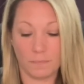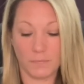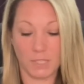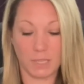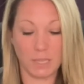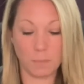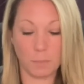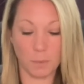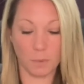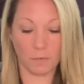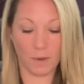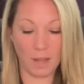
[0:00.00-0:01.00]
to keep you
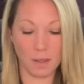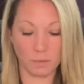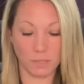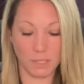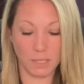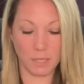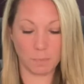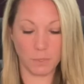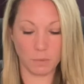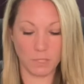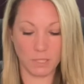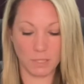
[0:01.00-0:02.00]
around, to keep
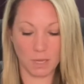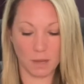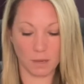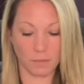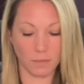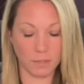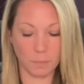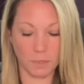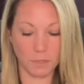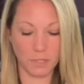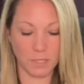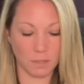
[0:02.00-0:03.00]
you stuck. This
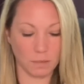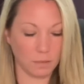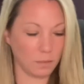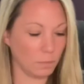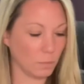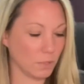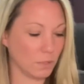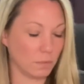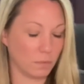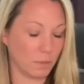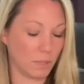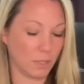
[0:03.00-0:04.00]
person was,
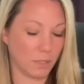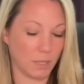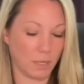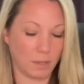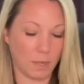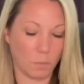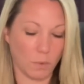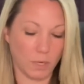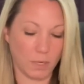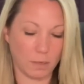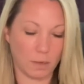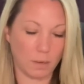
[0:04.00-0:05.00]
it's like they
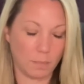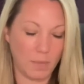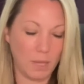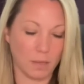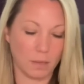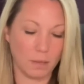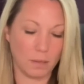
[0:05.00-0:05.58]
wouldn't commit.